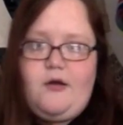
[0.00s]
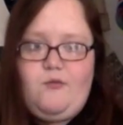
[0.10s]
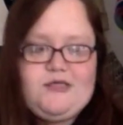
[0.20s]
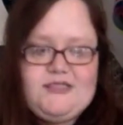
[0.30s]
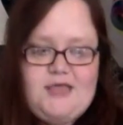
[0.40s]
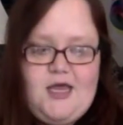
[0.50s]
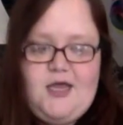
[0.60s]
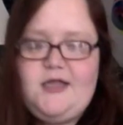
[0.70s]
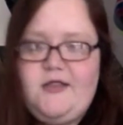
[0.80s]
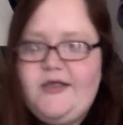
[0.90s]
one
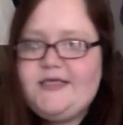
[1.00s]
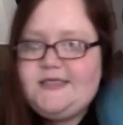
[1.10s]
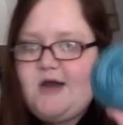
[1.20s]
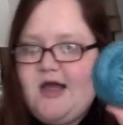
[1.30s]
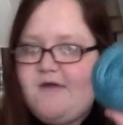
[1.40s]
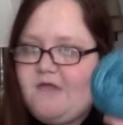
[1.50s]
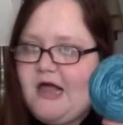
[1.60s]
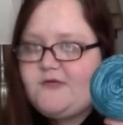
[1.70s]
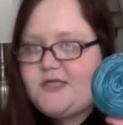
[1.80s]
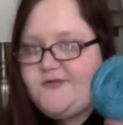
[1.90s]
skein, and this is what I have
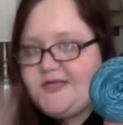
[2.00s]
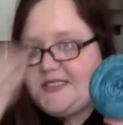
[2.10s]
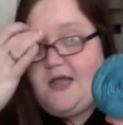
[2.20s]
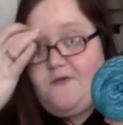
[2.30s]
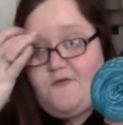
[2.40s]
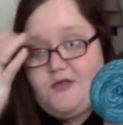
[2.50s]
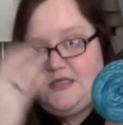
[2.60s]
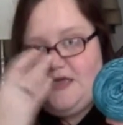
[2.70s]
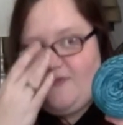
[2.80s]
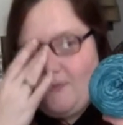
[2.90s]
left of the skein for the
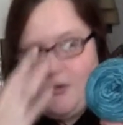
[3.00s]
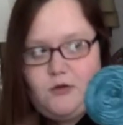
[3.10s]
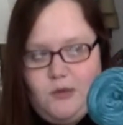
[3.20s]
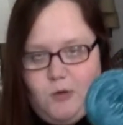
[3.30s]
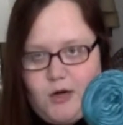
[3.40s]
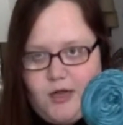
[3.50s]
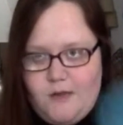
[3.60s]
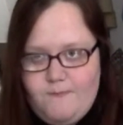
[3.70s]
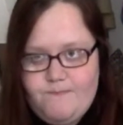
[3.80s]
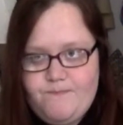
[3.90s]
sleeve I'm currently working
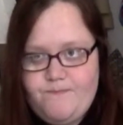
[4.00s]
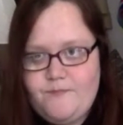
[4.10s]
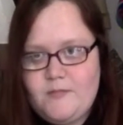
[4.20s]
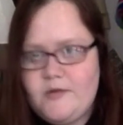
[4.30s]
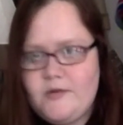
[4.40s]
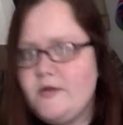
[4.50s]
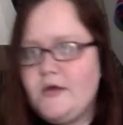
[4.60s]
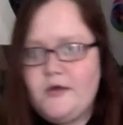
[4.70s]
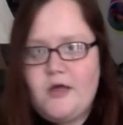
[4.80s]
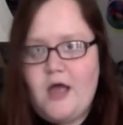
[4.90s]
on.
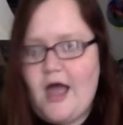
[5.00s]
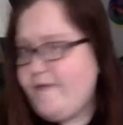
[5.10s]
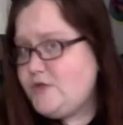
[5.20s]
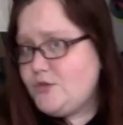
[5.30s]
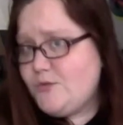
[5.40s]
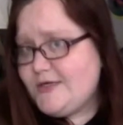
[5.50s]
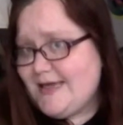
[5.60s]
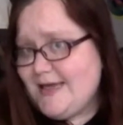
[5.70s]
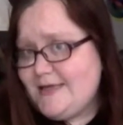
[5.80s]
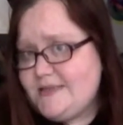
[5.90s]
I have 2 more
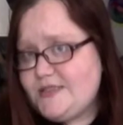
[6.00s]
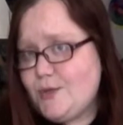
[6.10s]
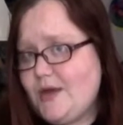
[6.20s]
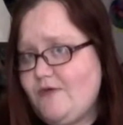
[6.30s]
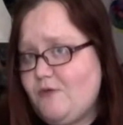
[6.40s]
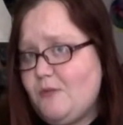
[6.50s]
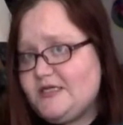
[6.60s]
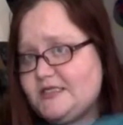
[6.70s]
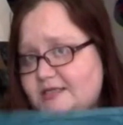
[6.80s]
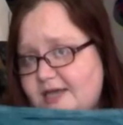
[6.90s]
skeins, so I have 1 more
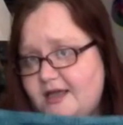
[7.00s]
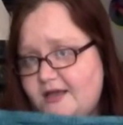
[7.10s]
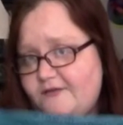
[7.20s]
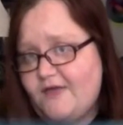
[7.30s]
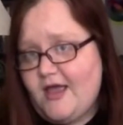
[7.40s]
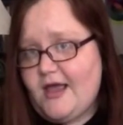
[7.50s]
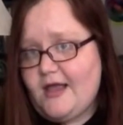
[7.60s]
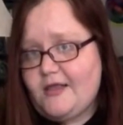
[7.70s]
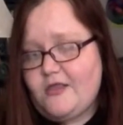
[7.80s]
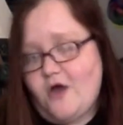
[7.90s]
sleeve
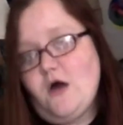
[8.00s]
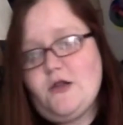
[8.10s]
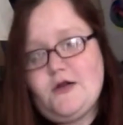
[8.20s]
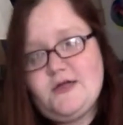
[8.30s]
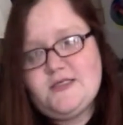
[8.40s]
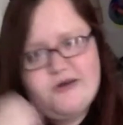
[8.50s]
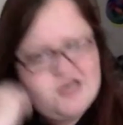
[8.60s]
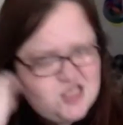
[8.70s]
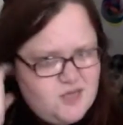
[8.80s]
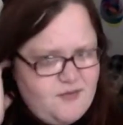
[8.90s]
and the collar, and so I
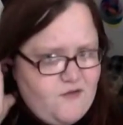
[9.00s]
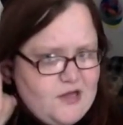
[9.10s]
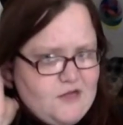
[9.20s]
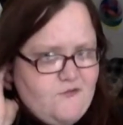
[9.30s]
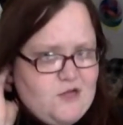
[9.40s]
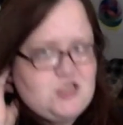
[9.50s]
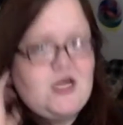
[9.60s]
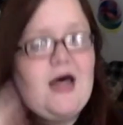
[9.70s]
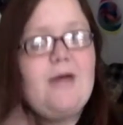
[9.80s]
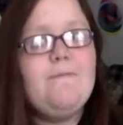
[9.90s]
should be fine to finish that.